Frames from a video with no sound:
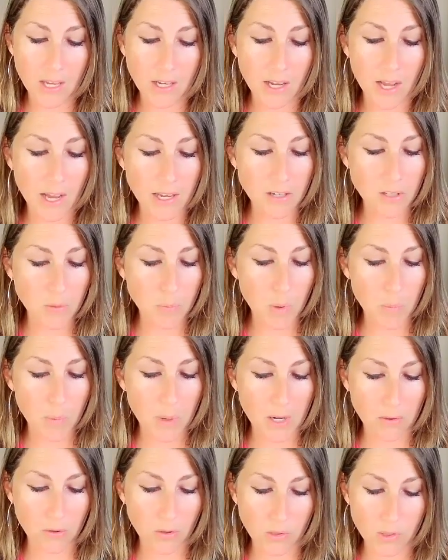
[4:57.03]
God has
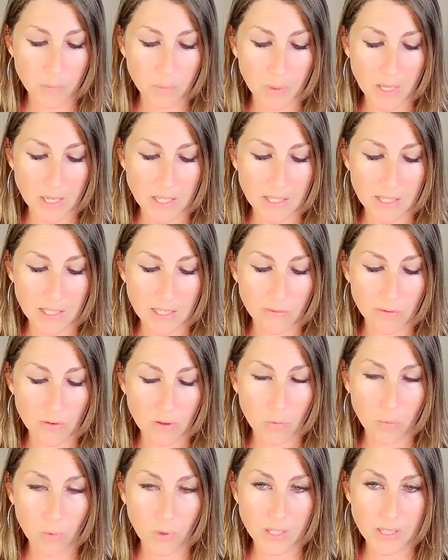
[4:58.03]
prepared those places for
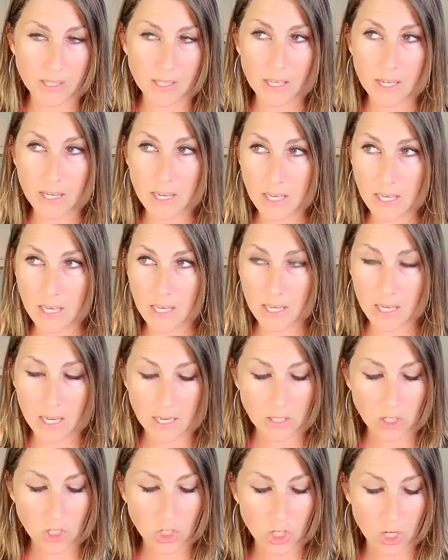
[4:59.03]
the ones that he
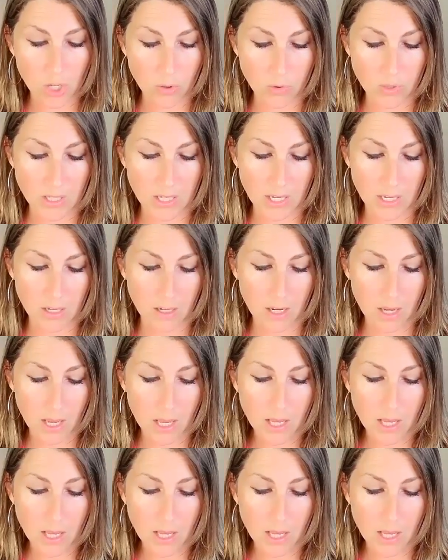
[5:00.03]
has chosen.